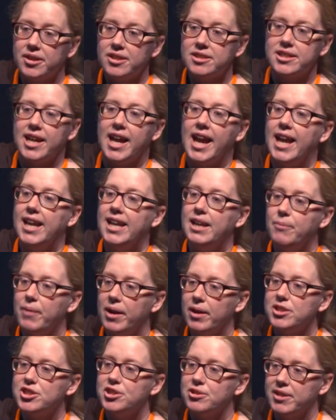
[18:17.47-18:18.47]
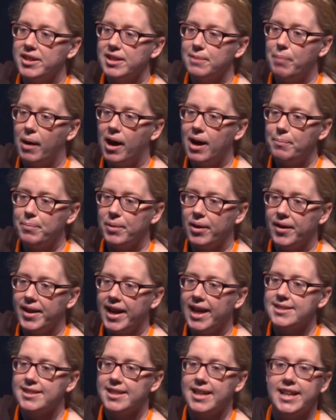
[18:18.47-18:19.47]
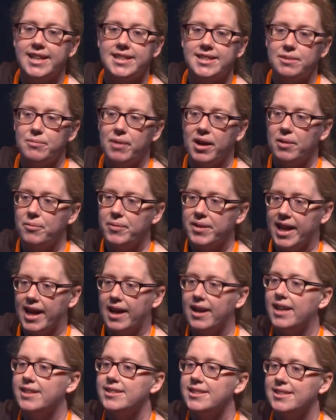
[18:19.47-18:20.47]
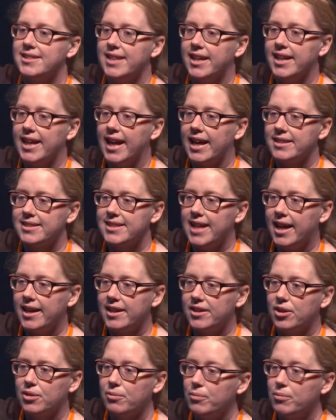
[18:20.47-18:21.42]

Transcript: So anywhere during the pipeline has an easy way, without understanding how Datadog